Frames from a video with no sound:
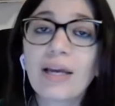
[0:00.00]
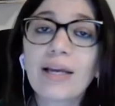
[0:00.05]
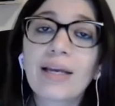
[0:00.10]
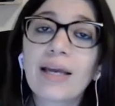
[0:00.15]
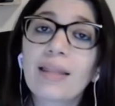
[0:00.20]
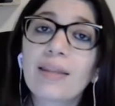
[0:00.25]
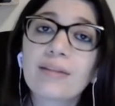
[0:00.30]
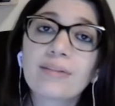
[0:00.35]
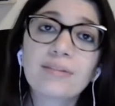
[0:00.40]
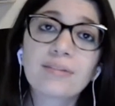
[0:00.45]

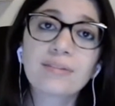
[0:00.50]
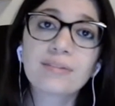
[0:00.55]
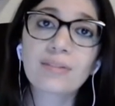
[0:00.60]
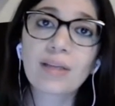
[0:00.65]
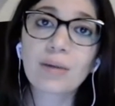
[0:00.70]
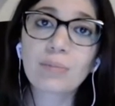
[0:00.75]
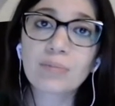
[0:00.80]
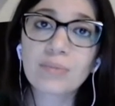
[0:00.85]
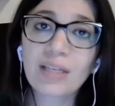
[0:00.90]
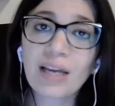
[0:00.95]
again, this is
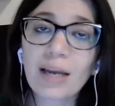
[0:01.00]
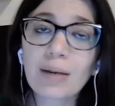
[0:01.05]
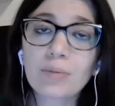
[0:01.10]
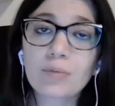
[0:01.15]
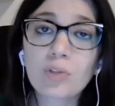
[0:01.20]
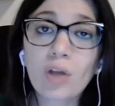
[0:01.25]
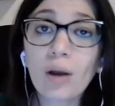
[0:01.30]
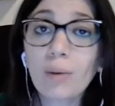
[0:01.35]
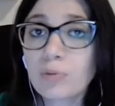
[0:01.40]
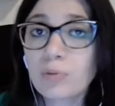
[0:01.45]
sometimes
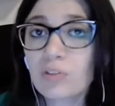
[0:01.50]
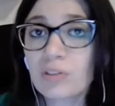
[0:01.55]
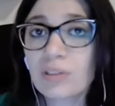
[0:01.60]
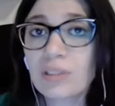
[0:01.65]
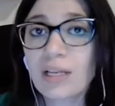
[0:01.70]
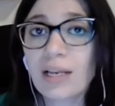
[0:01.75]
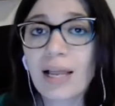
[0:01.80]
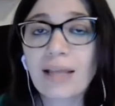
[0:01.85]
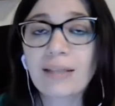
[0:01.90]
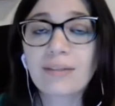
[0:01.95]

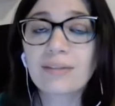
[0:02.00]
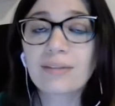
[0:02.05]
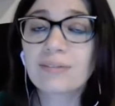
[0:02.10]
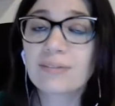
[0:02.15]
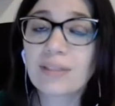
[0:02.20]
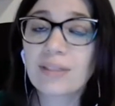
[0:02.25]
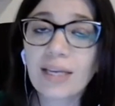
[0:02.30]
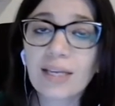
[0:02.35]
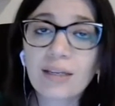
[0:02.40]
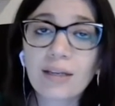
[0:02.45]
optional at
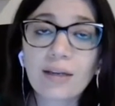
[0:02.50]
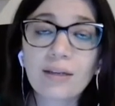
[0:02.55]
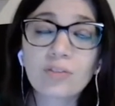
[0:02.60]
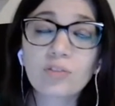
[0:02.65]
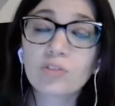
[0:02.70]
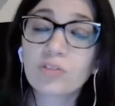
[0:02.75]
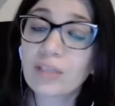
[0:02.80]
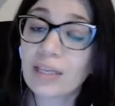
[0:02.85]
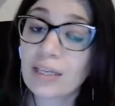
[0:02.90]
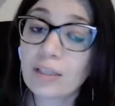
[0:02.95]
this
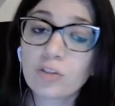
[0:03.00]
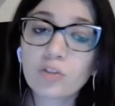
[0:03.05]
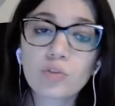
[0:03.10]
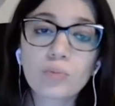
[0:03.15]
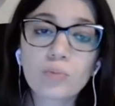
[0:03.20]
stage